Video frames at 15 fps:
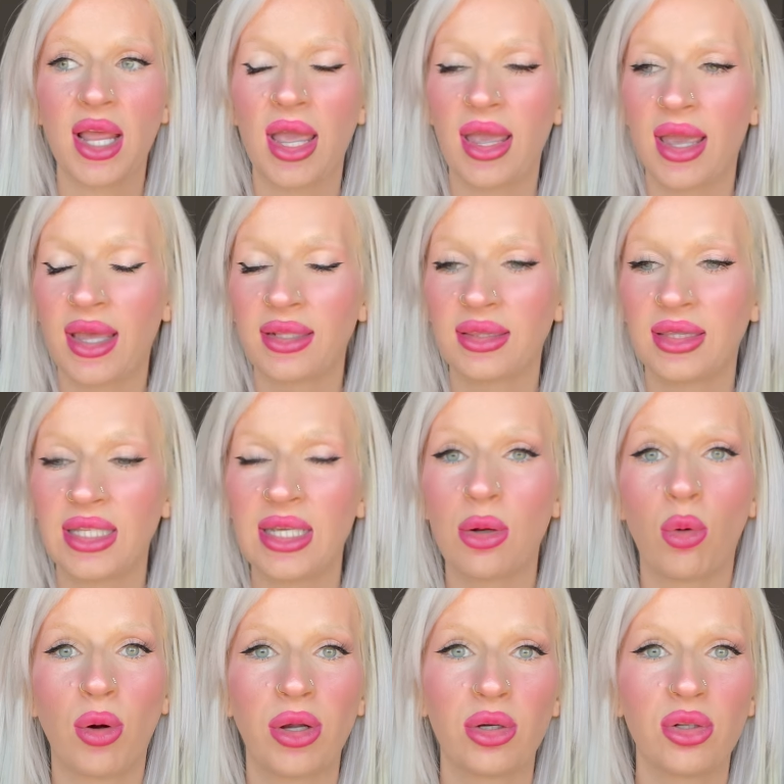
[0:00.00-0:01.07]
and the
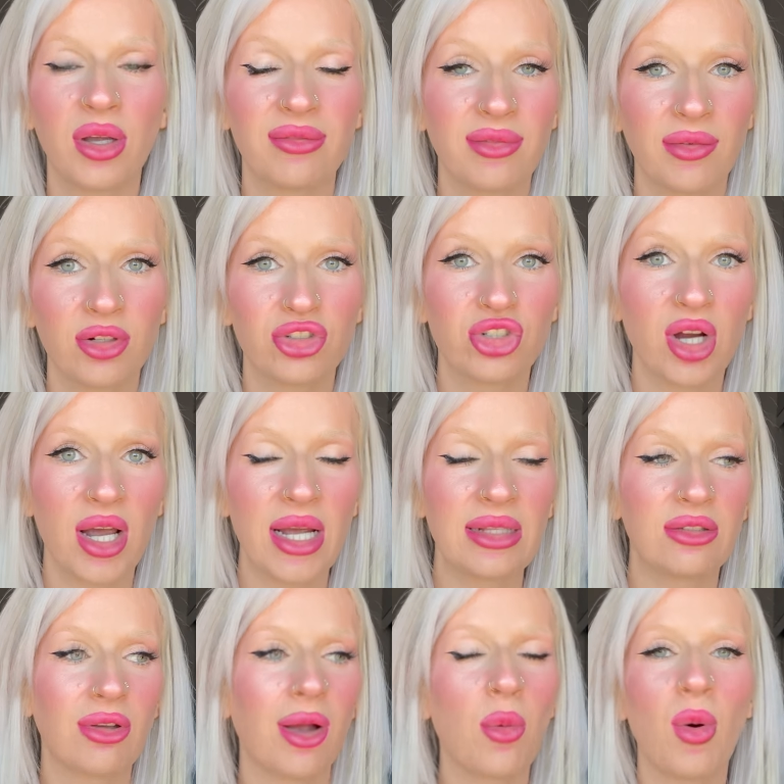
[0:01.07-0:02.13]
oil I've never tried,
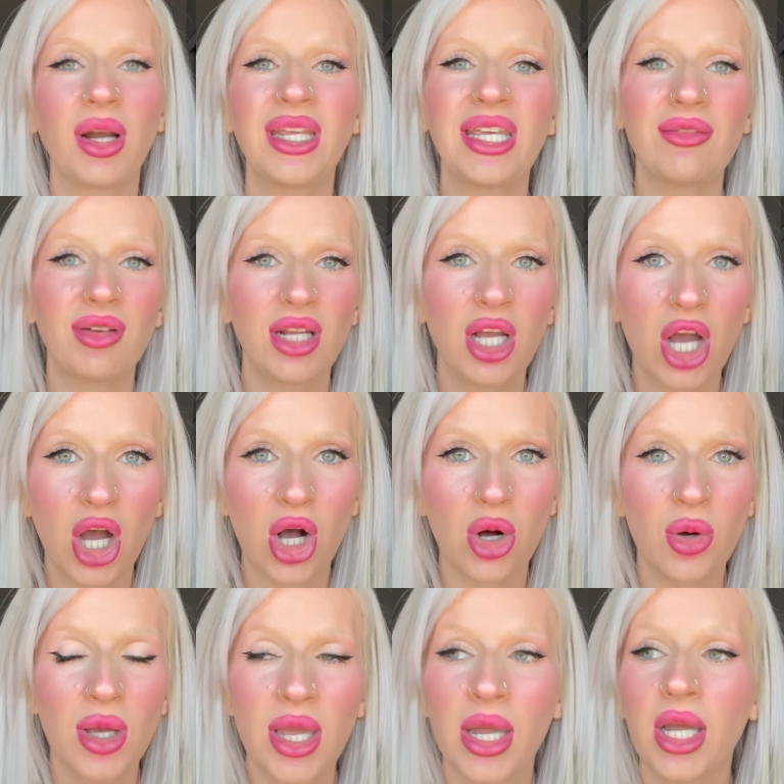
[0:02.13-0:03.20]
so I want to give it a
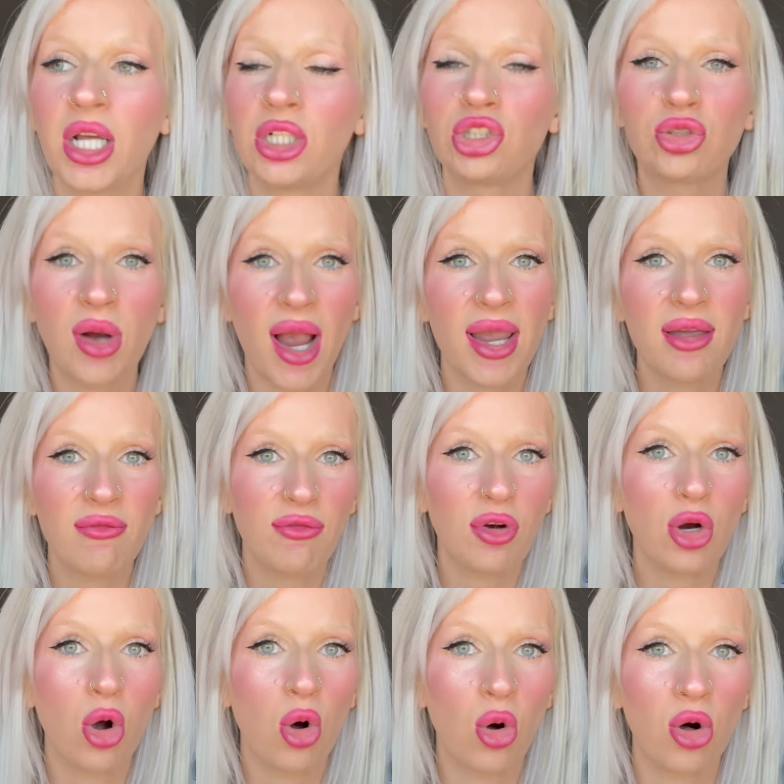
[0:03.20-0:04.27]
go. Try it for
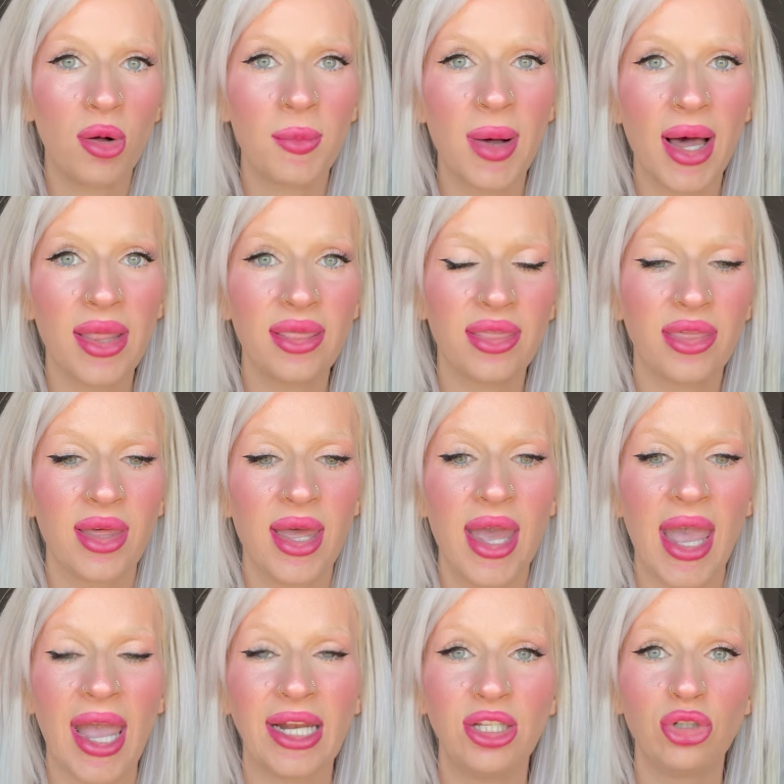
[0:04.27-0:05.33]
a whole month
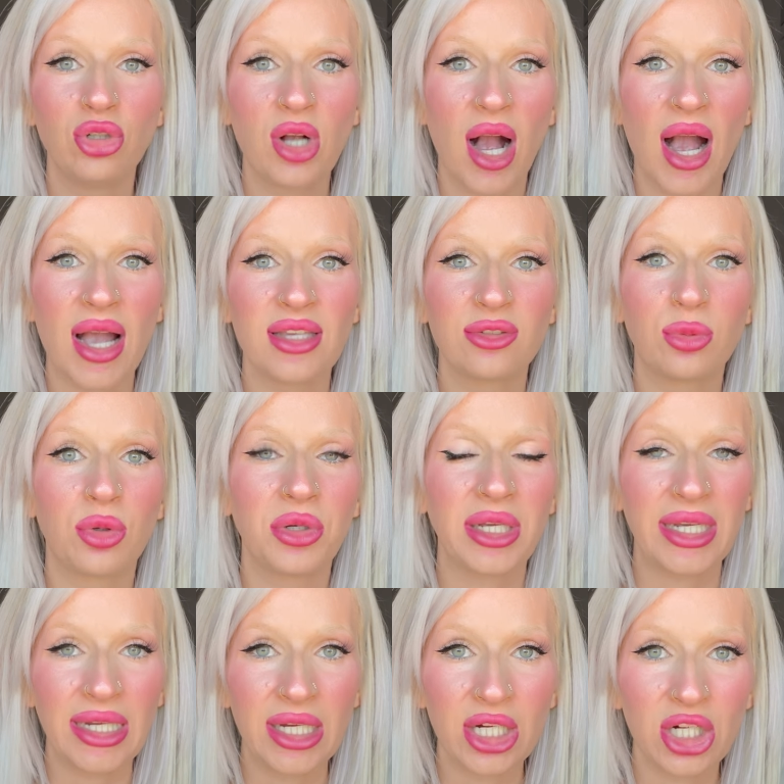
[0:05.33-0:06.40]
and you guys will
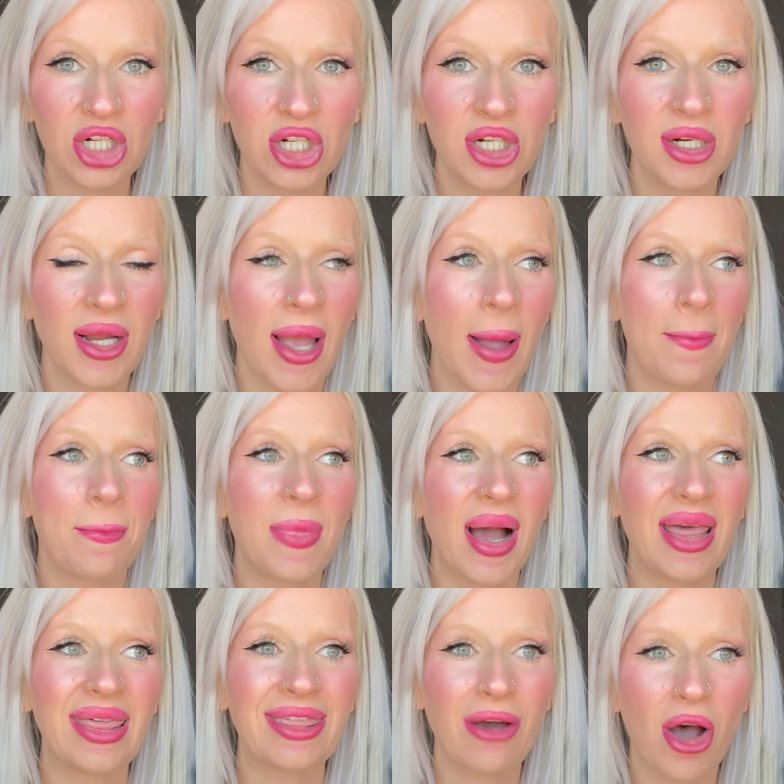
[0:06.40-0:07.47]
hear
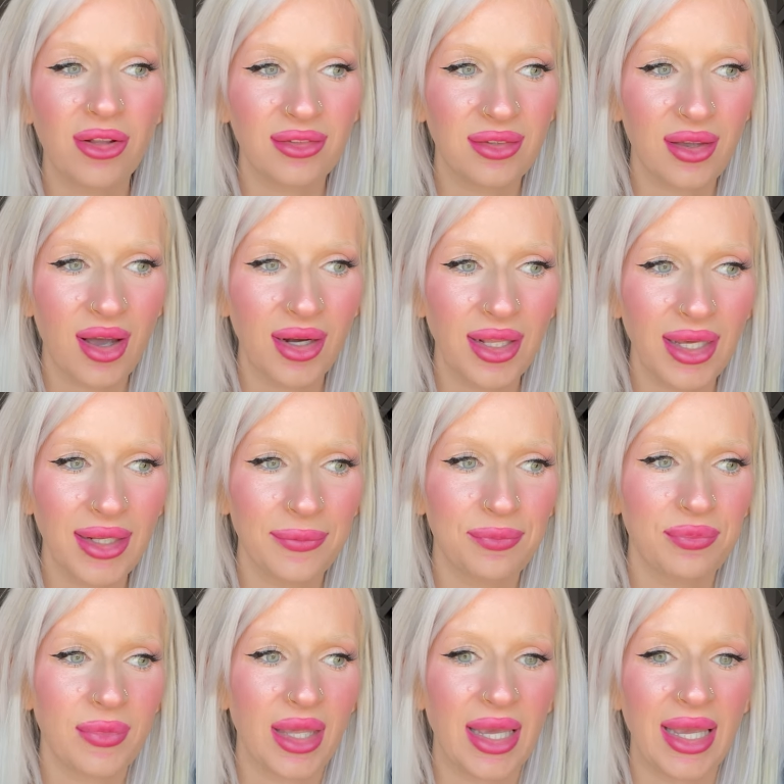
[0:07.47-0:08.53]
my thoughts on it.
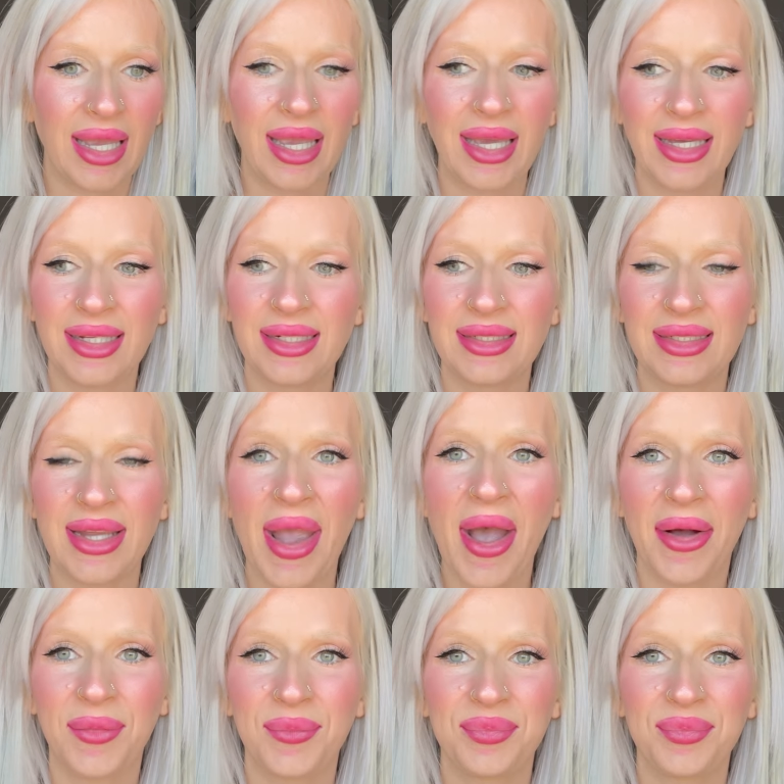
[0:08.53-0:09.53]
And yeah,